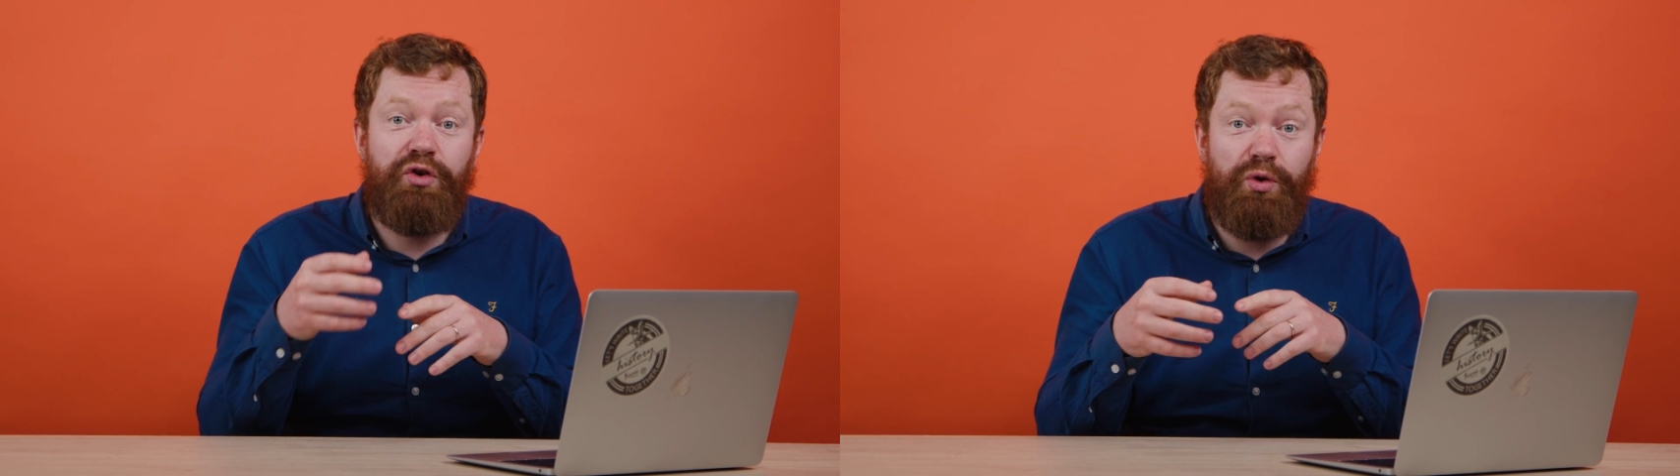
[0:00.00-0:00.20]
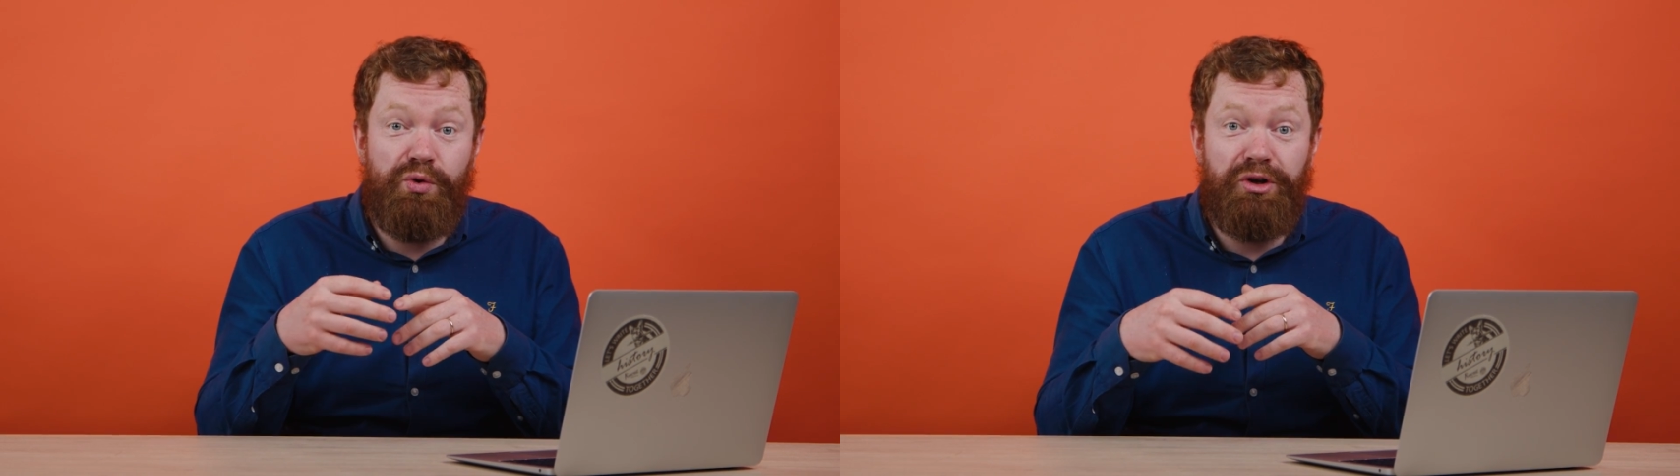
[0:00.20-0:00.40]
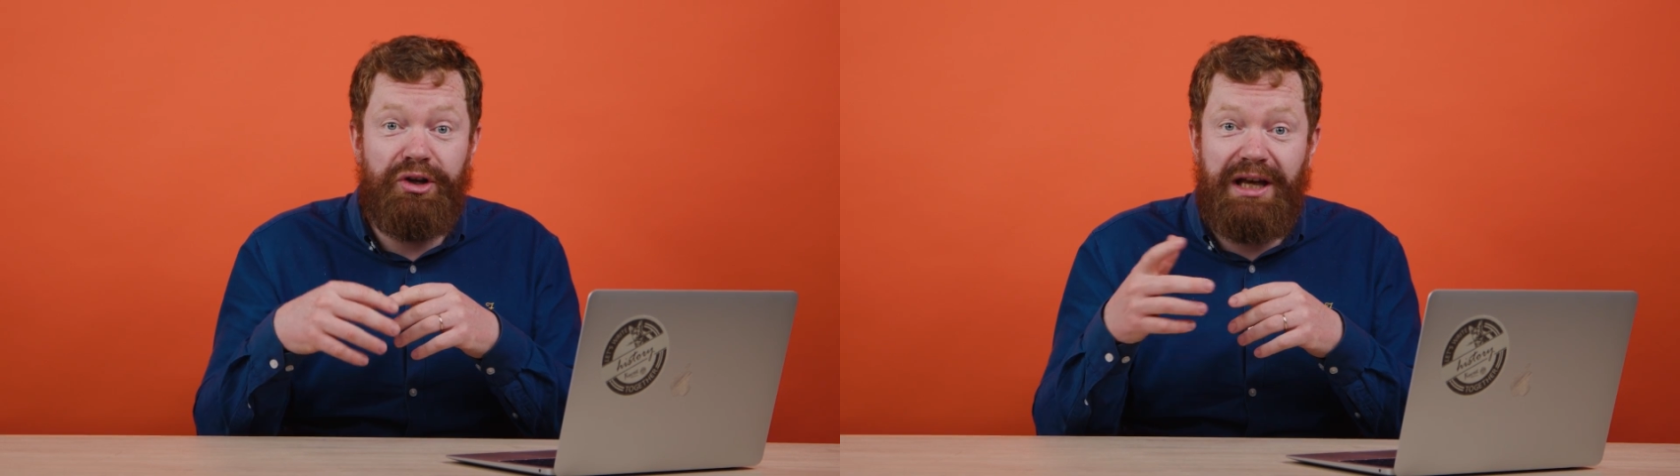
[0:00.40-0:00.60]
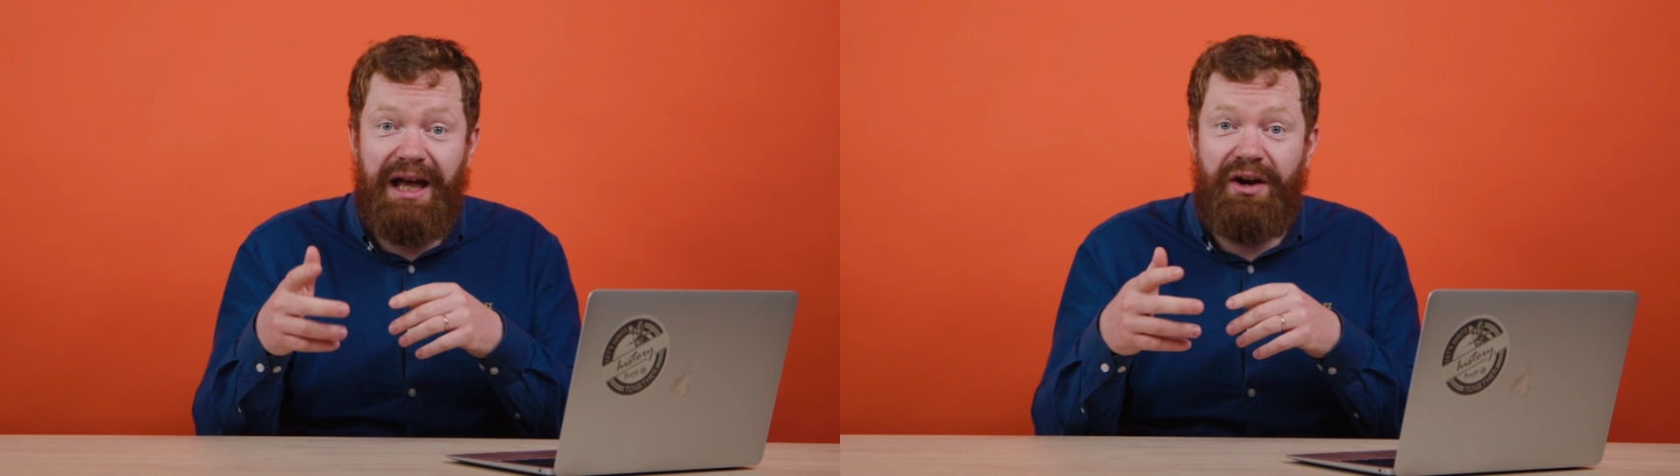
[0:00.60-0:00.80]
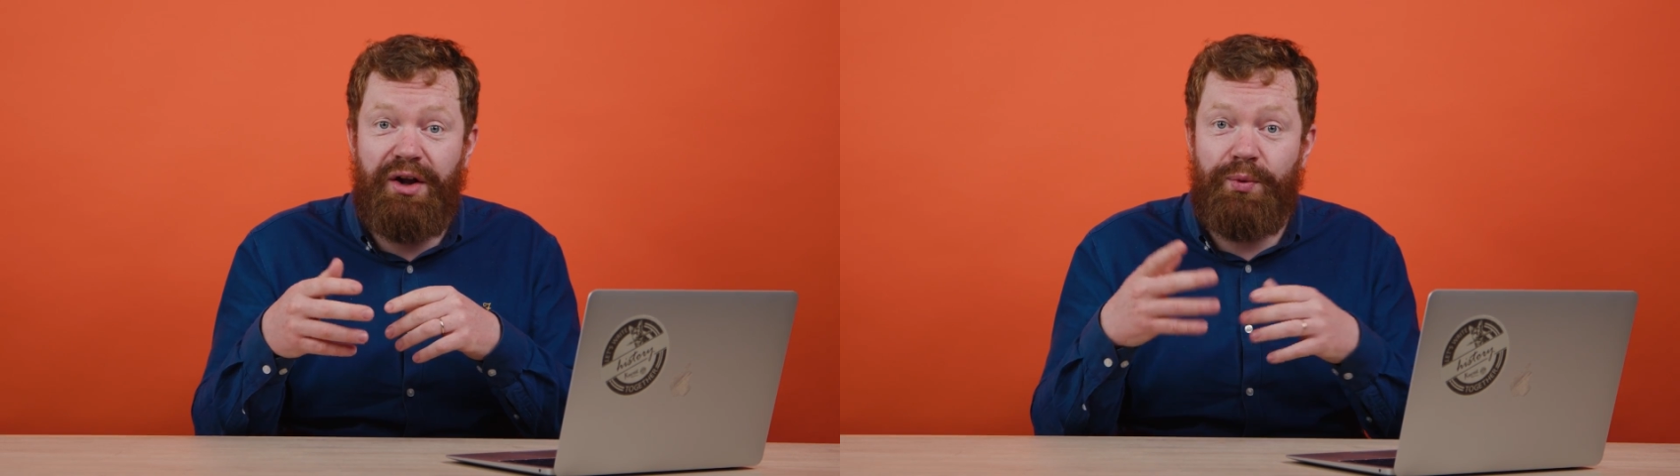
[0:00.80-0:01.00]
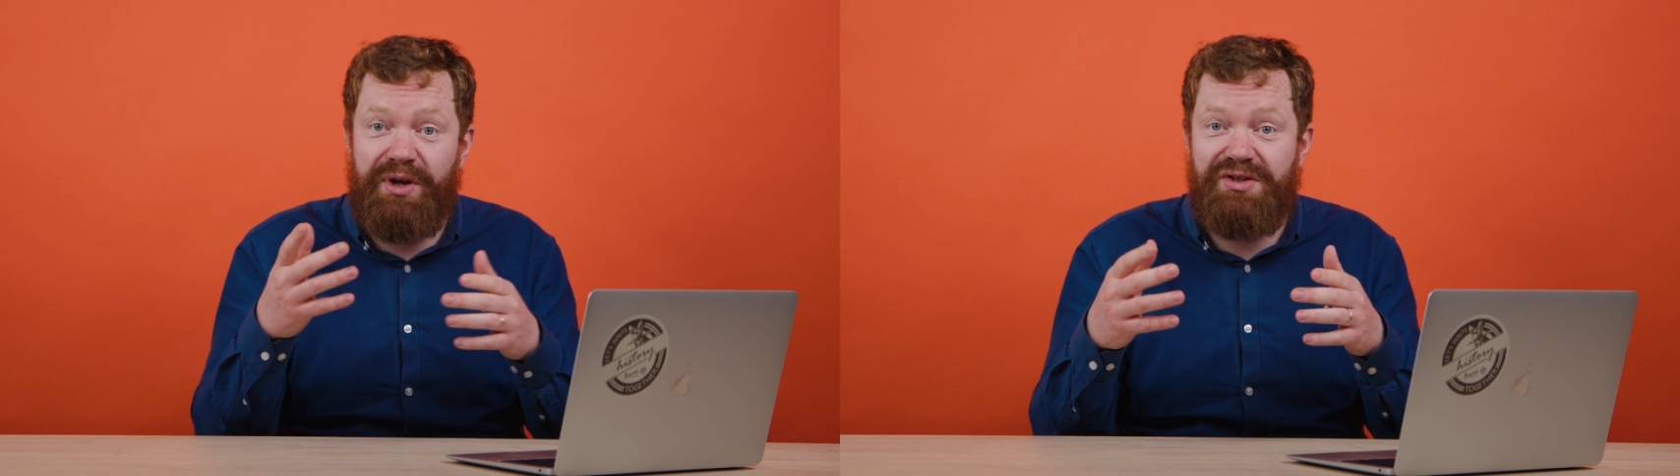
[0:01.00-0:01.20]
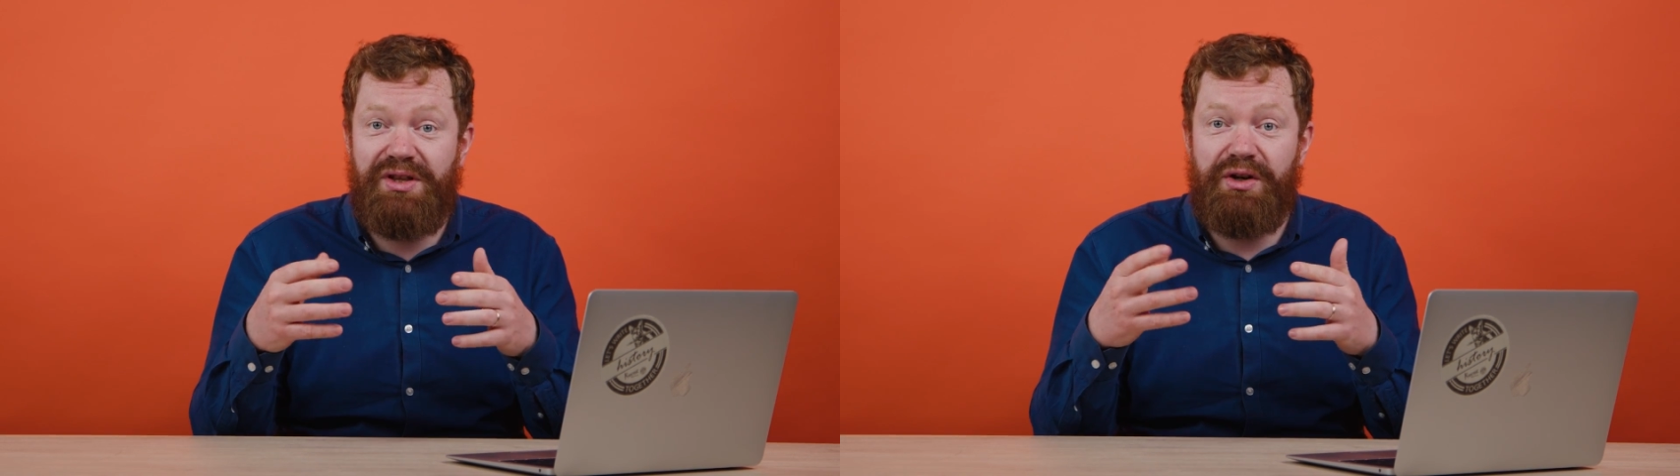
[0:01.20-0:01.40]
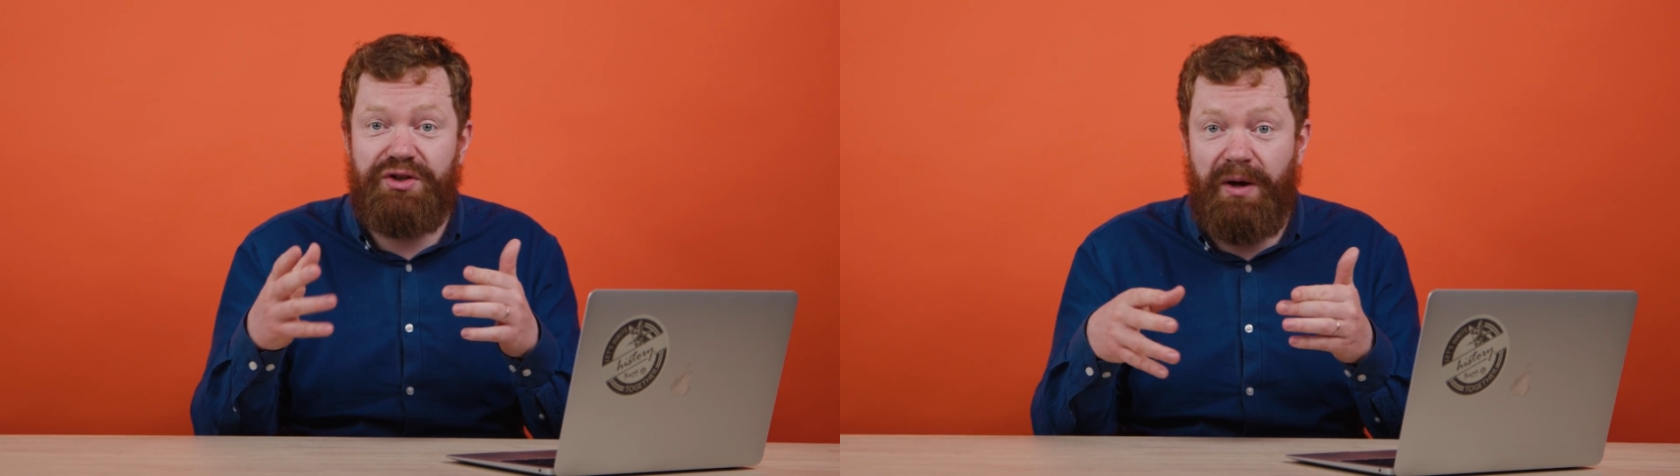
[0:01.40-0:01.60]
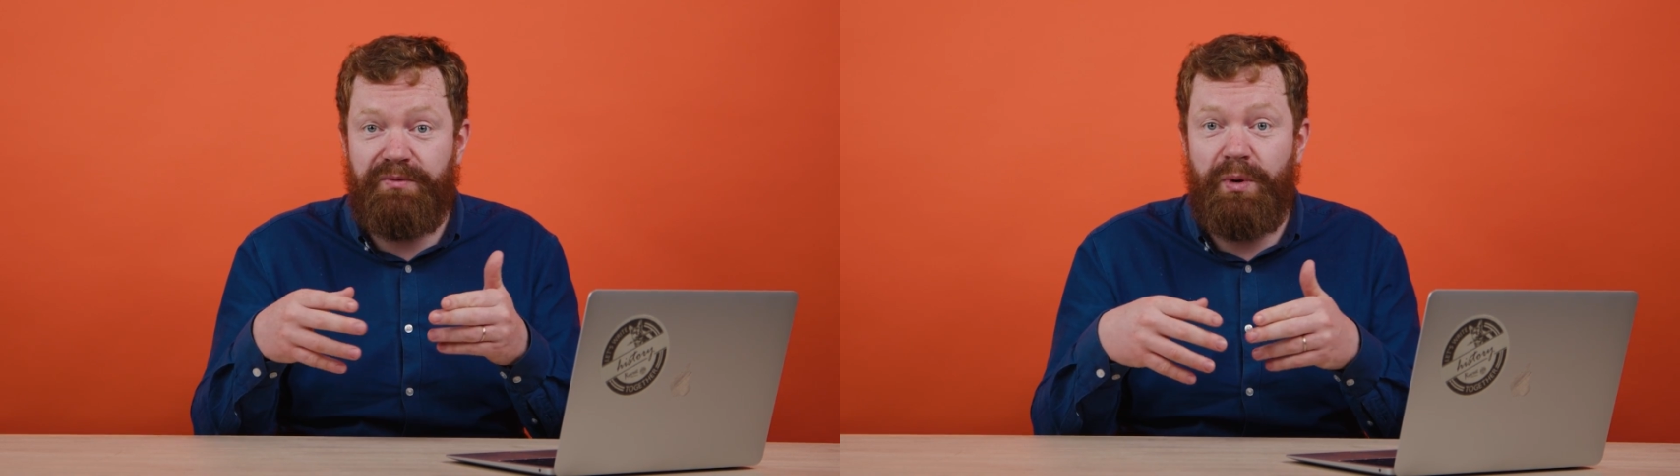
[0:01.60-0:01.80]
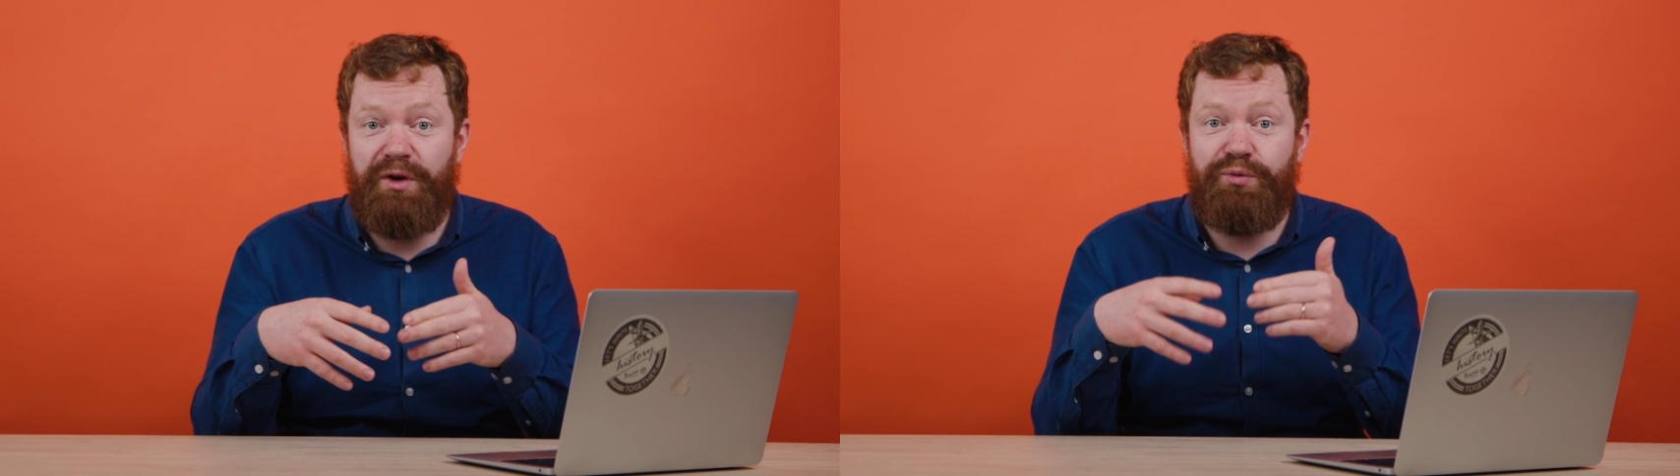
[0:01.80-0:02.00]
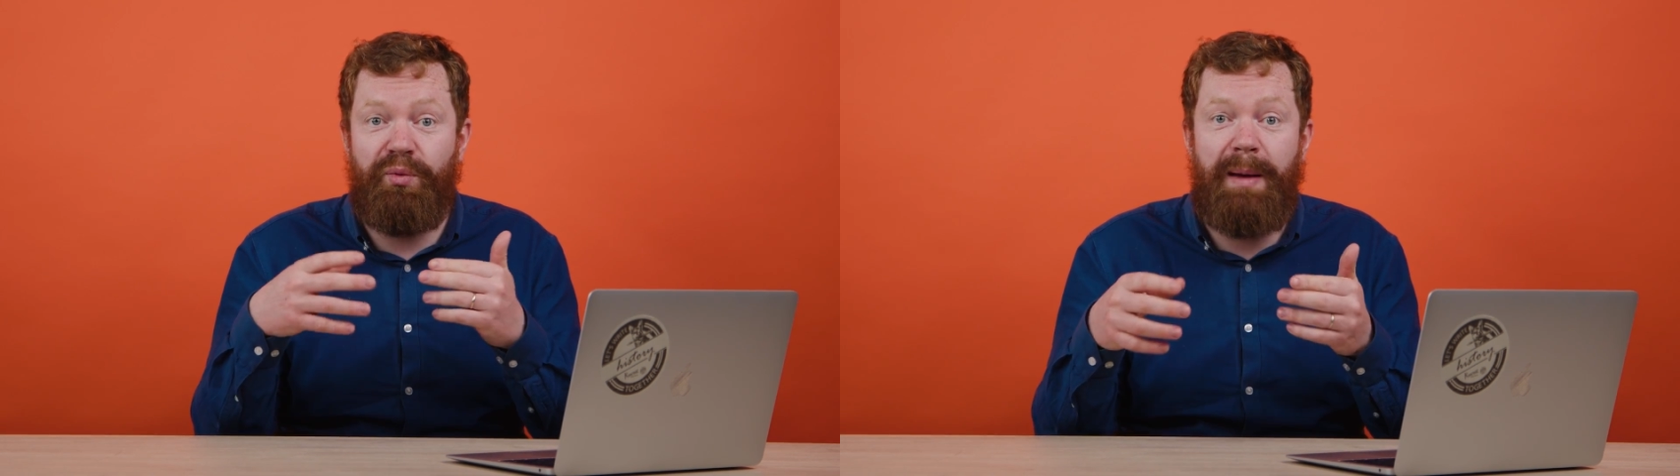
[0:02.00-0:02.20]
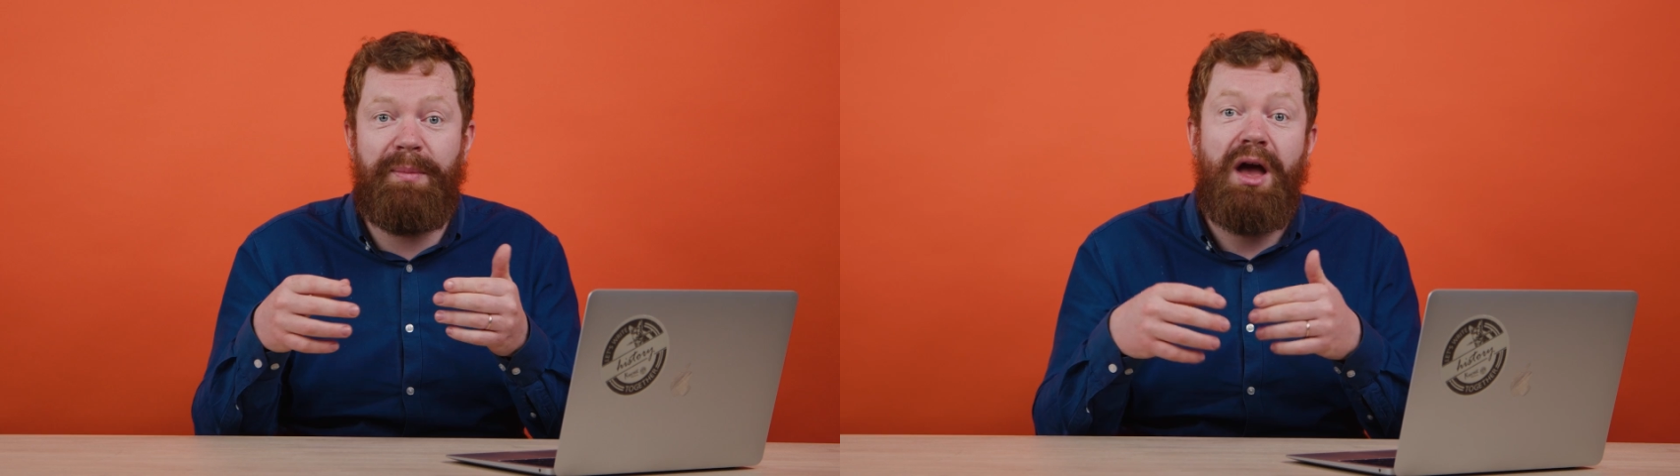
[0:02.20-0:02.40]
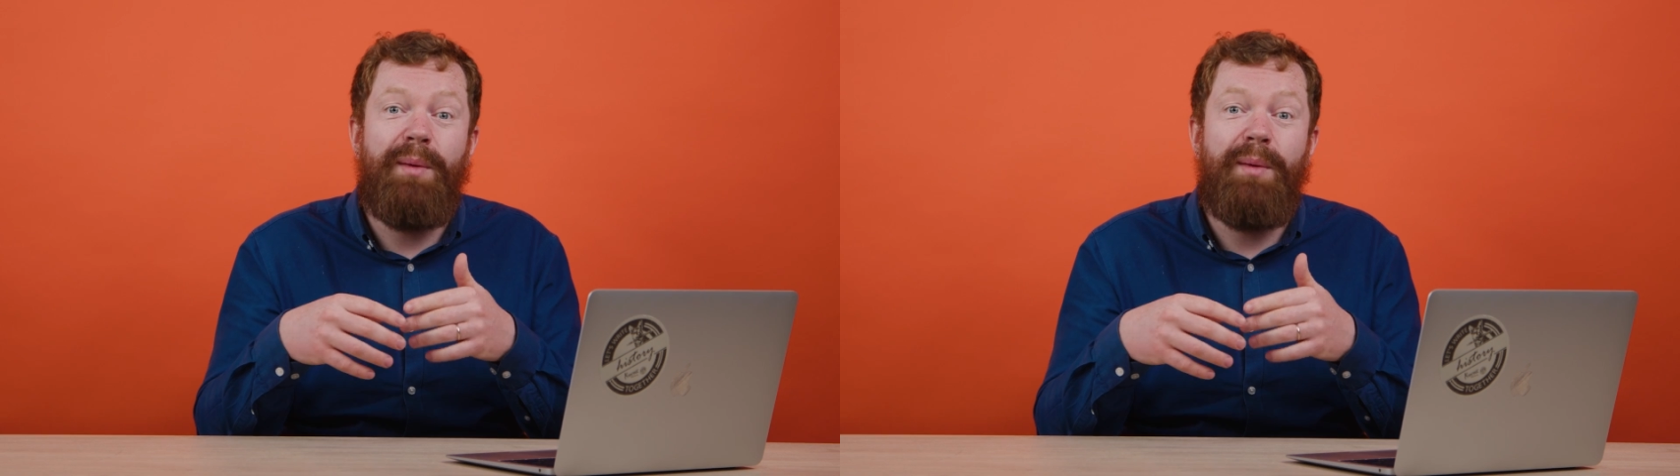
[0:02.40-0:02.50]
Google cannot risk their software's rep